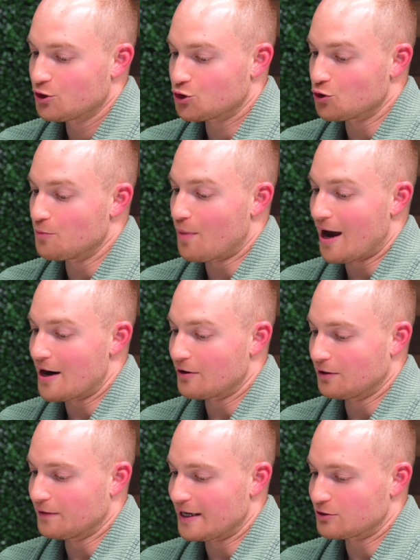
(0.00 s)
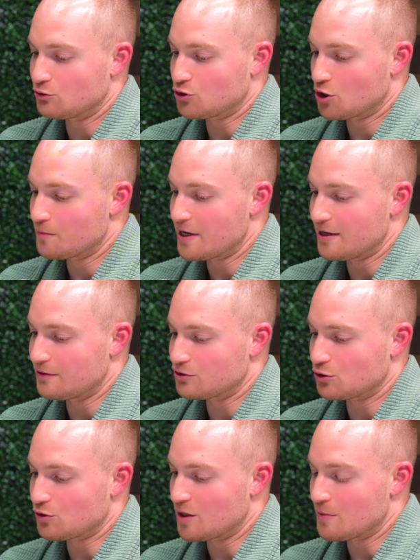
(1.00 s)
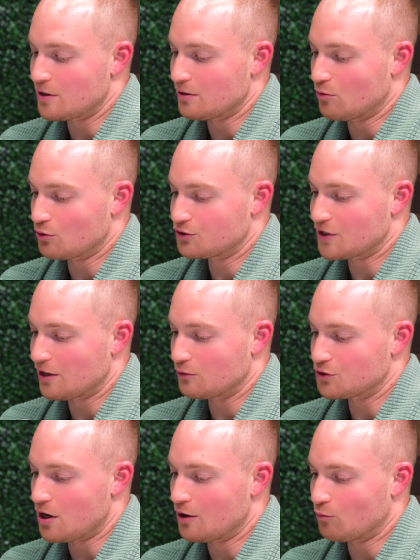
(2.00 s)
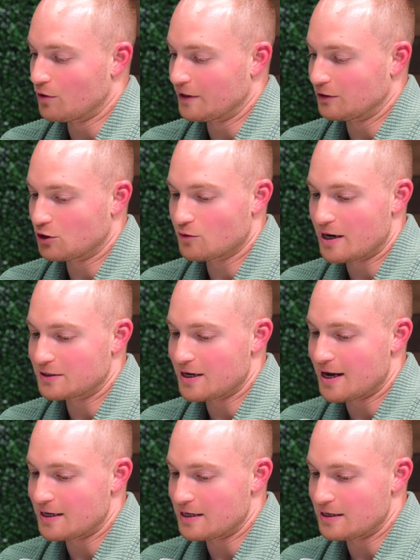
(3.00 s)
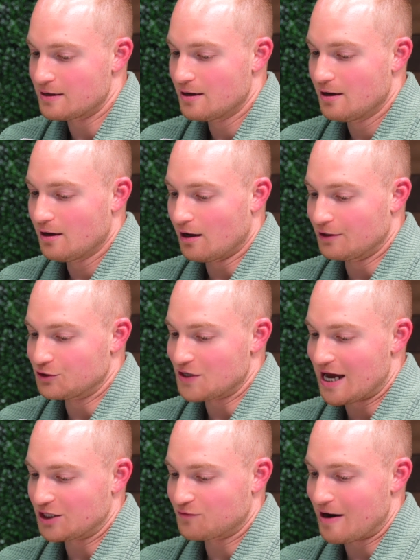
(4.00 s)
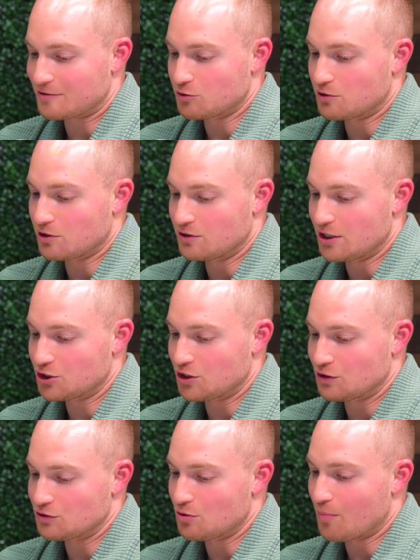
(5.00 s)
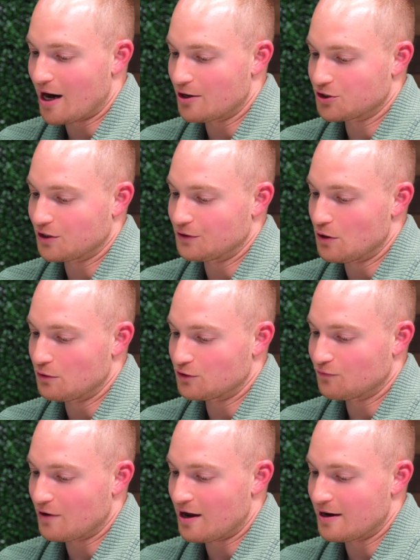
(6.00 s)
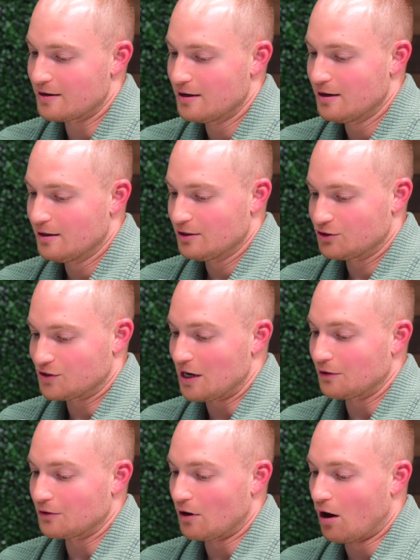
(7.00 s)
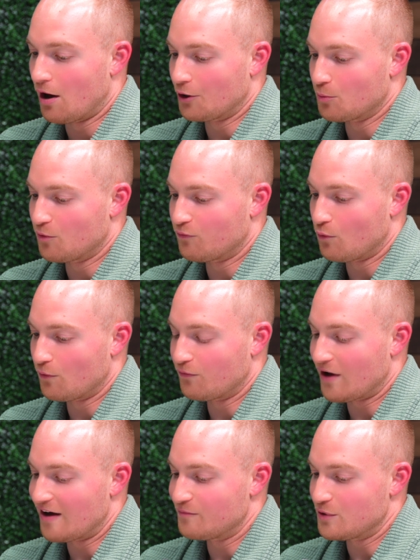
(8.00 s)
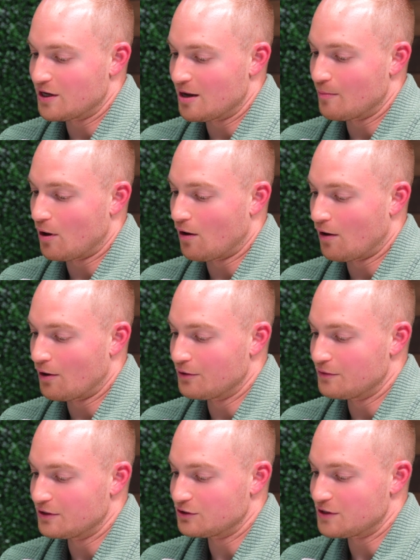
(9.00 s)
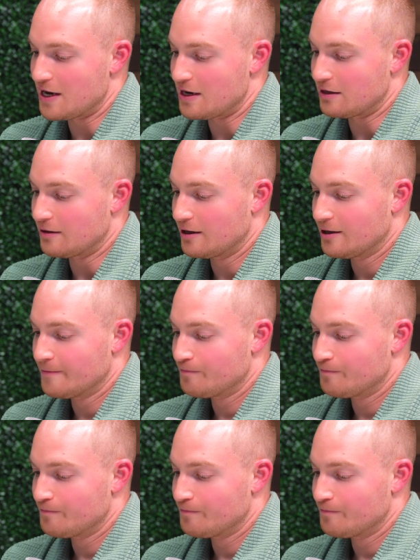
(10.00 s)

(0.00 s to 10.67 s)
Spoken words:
Should buyer elect to terminate this agreement or seller is unwilling to correct any unsatisfactory conditions, the buyer shall notify seller on or before 5 p.m. on this date